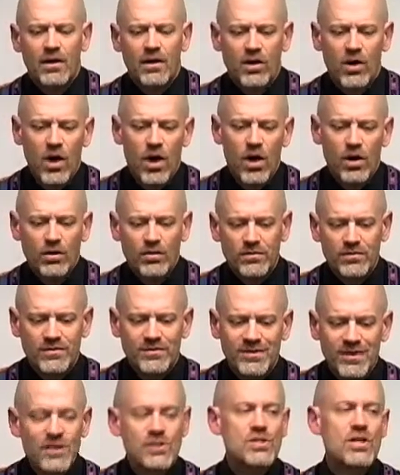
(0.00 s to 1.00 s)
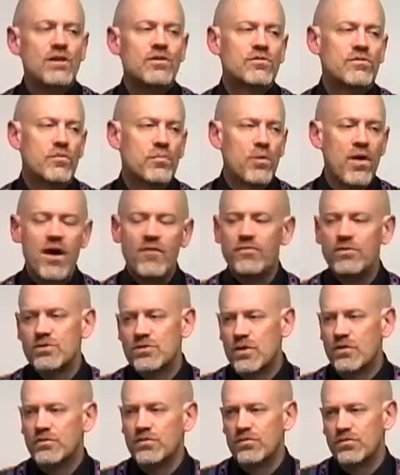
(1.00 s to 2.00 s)
called Teachings of the Prophet
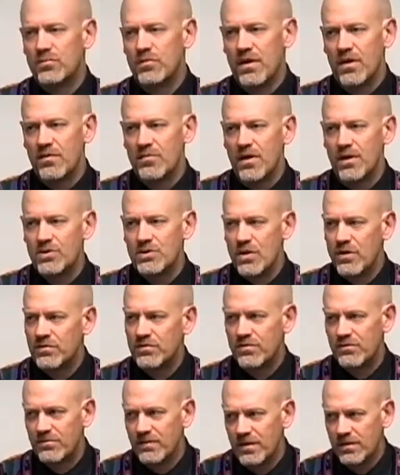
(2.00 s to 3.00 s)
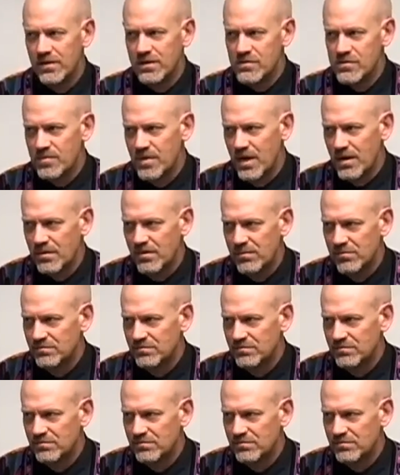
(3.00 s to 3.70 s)
Joseph Smith by Joseph Fielding Smith.